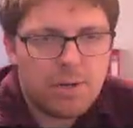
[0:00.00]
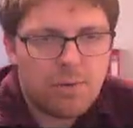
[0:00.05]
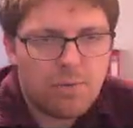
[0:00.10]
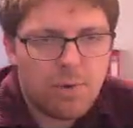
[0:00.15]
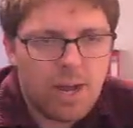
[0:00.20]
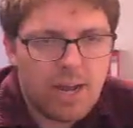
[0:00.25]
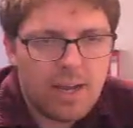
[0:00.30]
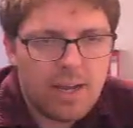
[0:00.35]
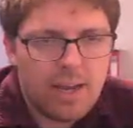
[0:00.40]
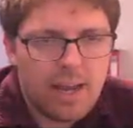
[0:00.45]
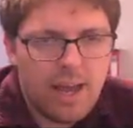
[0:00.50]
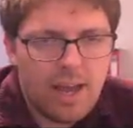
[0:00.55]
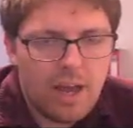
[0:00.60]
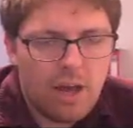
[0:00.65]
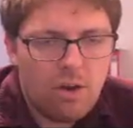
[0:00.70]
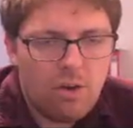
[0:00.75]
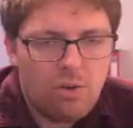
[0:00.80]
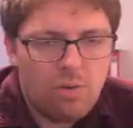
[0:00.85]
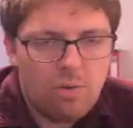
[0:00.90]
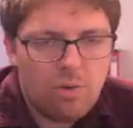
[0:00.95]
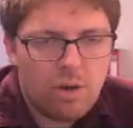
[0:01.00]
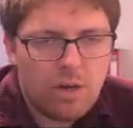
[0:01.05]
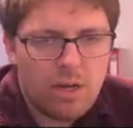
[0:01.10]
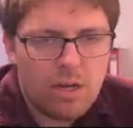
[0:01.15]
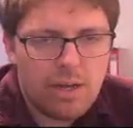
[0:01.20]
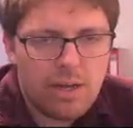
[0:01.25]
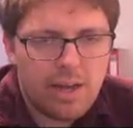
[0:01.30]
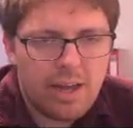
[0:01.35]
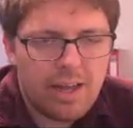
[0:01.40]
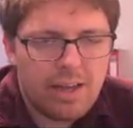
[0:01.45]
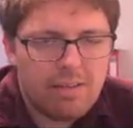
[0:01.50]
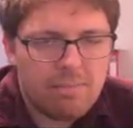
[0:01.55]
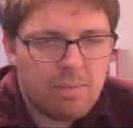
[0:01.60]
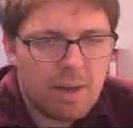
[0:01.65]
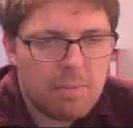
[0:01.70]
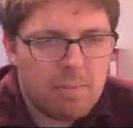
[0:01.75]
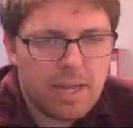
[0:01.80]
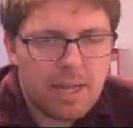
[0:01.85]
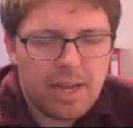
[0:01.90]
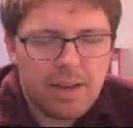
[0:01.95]
right now,
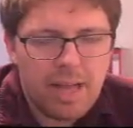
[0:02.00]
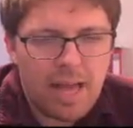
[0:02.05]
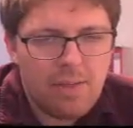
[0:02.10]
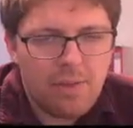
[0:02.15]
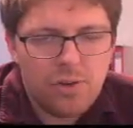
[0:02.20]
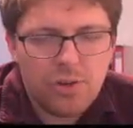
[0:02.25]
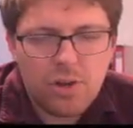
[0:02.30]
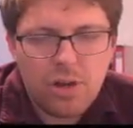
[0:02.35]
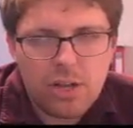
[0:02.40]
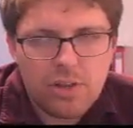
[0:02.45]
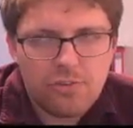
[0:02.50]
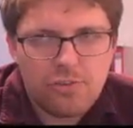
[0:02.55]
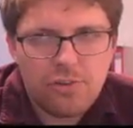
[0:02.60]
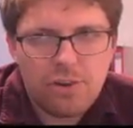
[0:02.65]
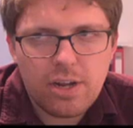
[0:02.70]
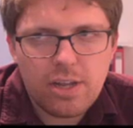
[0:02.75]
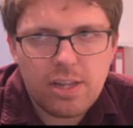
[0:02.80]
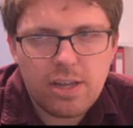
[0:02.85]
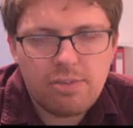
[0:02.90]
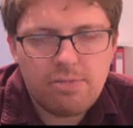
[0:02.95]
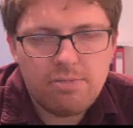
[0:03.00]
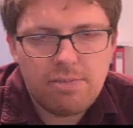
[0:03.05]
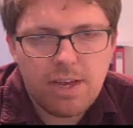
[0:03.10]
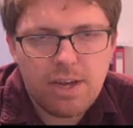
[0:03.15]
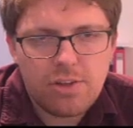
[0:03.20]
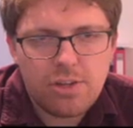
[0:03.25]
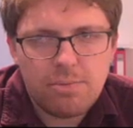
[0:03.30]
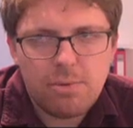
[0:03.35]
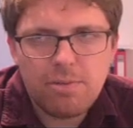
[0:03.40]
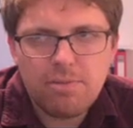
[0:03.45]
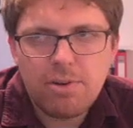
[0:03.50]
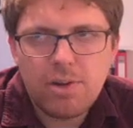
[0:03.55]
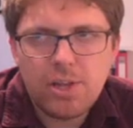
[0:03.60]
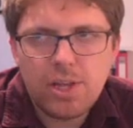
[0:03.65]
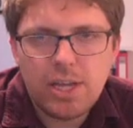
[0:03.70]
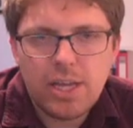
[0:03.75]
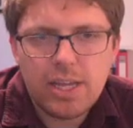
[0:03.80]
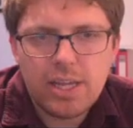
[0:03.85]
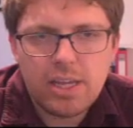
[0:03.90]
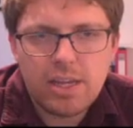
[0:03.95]
I mean, allied construct I've found to be
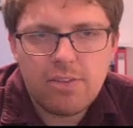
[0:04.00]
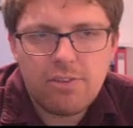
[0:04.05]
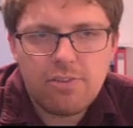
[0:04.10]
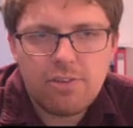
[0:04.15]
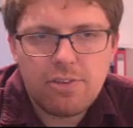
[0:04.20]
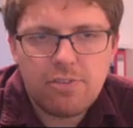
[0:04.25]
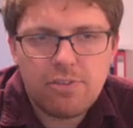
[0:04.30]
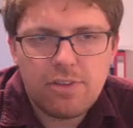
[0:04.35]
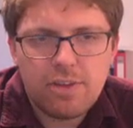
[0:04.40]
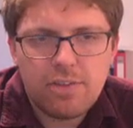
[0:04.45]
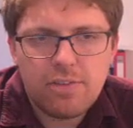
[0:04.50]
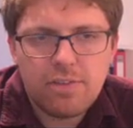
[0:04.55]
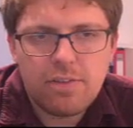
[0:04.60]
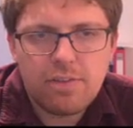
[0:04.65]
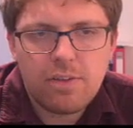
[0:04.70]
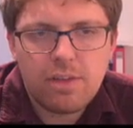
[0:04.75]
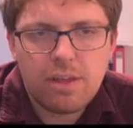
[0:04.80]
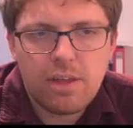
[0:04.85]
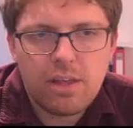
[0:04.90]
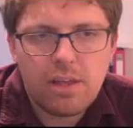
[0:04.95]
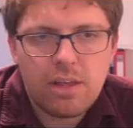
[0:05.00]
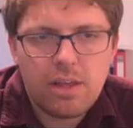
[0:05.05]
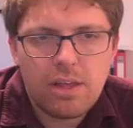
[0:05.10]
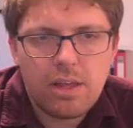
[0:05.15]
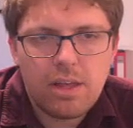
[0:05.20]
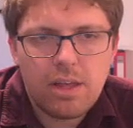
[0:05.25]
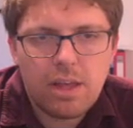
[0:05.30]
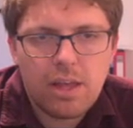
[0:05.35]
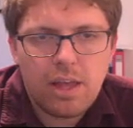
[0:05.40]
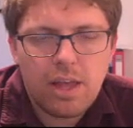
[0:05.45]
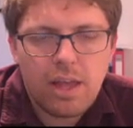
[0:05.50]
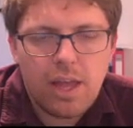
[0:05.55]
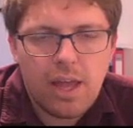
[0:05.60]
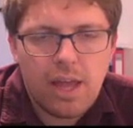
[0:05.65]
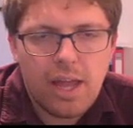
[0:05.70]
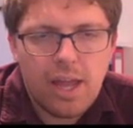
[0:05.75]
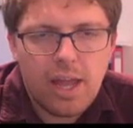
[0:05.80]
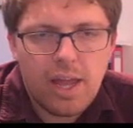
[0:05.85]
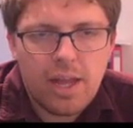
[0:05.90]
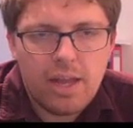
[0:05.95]
really inconsistent.
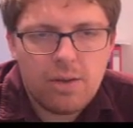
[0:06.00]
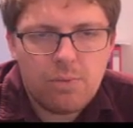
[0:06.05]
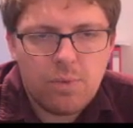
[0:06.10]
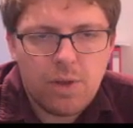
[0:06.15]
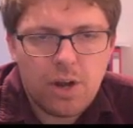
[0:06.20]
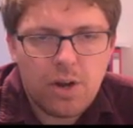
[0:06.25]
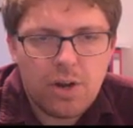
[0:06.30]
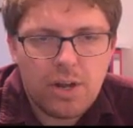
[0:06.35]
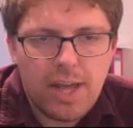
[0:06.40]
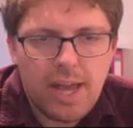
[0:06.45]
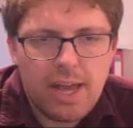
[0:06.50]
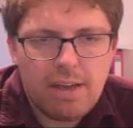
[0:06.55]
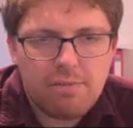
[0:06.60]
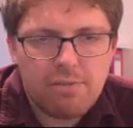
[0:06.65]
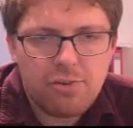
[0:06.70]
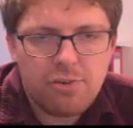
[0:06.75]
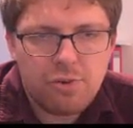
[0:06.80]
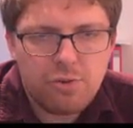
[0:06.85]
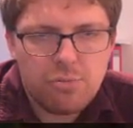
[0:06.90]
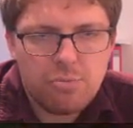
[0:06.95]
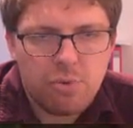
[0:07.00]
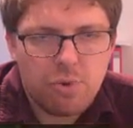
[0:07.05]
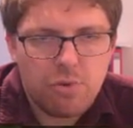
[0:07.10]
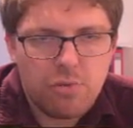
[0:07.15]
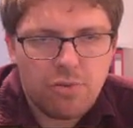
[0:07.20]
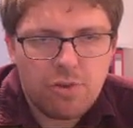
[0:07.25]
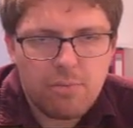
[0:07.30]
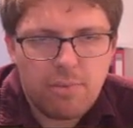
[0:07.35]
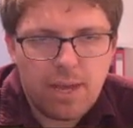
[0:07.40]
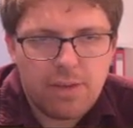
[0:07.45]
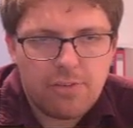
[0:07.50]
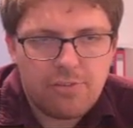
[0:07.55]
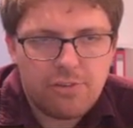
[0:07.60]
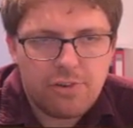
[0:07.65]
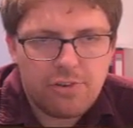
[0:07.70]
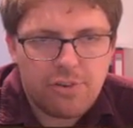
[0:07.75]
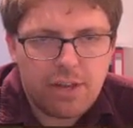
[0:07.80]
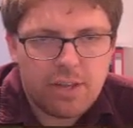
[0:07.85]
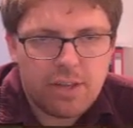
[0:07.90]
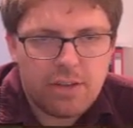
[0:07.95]
And we already have 2 morsel
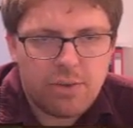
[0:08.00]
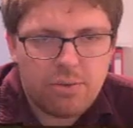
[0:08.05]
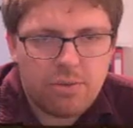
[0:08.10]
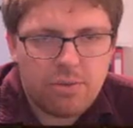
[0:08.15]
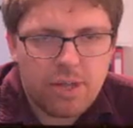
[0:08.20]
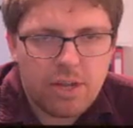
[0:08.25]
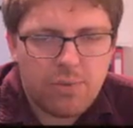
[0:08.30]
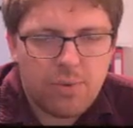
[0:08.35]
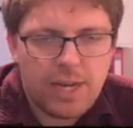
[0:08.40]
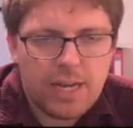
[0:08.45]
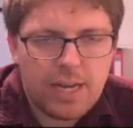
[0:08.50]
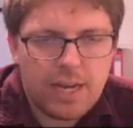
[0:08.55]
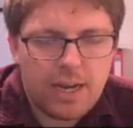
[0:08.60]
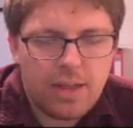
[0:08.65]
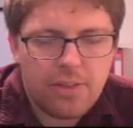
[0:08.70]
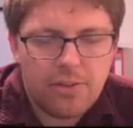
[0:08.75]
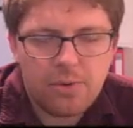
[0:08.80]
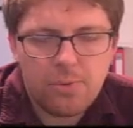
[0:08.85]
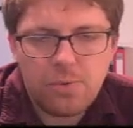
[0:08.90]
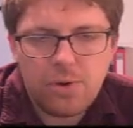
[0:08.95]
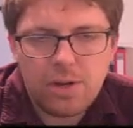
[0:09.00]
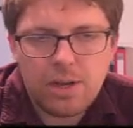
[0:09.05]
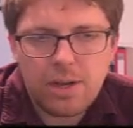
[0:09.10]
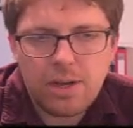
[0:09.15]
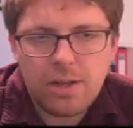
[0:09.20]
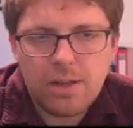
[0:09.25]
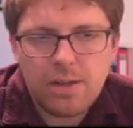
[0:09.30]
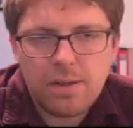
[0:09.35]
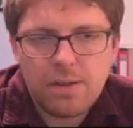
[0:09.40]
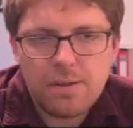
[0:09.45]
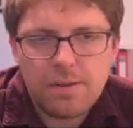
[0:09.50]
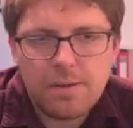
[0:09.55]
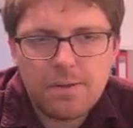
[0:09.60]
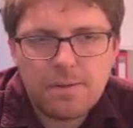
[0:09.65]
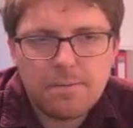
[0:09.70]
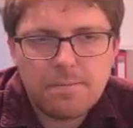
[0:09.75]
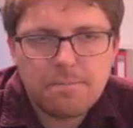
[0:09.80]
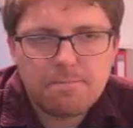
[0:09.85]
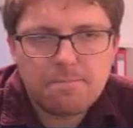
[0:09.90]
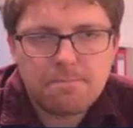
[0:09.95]
masters. I don't think we need another one.
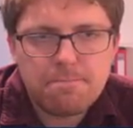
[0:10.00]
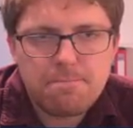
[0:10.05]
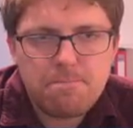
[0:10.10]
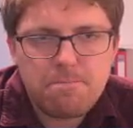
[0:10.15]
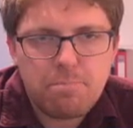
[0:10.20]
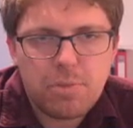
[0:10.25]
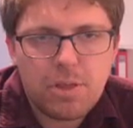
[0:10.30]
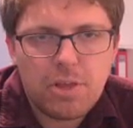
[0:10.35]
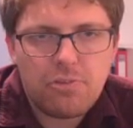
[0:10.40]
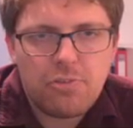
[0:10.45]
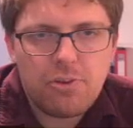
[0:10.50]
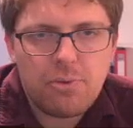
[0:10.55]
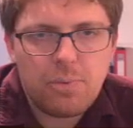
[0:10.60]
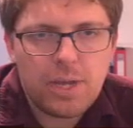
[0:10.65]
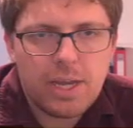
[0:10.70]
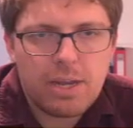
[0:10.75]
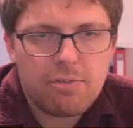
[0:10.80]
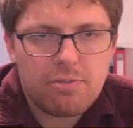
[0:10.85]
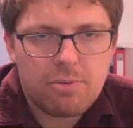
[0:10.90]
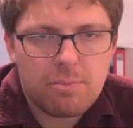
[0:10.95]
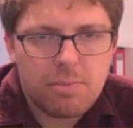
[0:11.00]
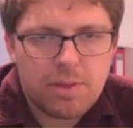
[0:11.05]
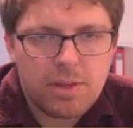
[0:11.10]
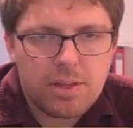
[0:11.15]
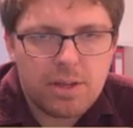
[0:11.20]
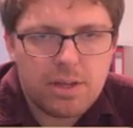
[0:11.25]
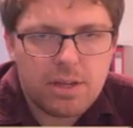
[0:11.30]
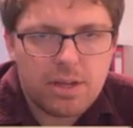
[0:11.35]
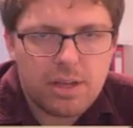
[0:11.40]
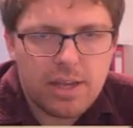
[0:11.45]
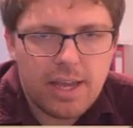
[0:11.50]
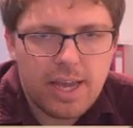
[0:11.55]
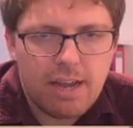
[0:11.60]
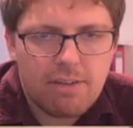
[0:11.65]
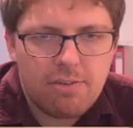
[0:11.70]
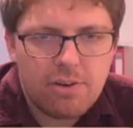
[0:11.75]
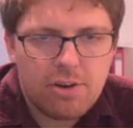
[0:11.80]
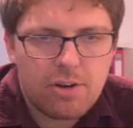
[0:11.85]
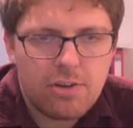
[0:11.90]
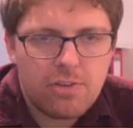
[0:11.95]
Let's see what we get from the
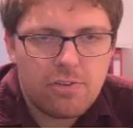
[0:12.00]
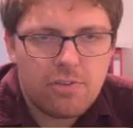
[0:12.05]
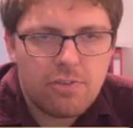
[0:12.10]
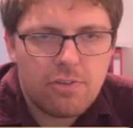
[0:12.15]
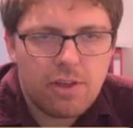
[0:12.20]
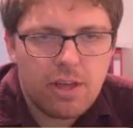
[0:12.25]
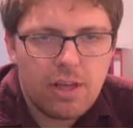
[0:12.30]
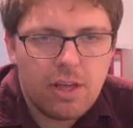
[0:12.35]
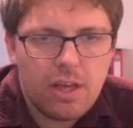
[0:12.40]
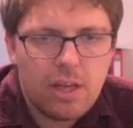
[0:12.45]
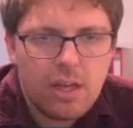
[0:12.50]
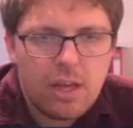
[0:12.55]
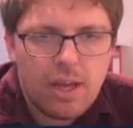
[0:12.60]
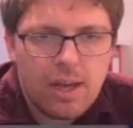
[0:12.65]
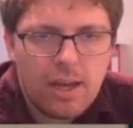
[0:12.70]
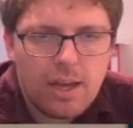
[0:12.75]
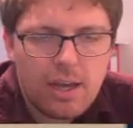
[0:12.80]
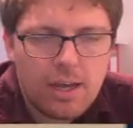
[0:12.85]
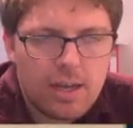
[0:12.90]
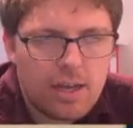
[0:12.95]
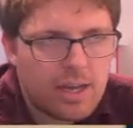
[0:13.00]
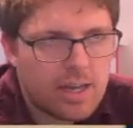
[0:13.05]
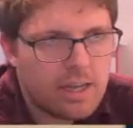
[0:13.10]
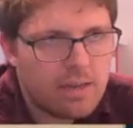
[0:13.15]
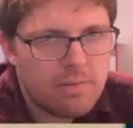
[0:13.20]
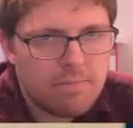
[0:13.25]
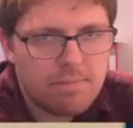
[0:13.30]
caverns. I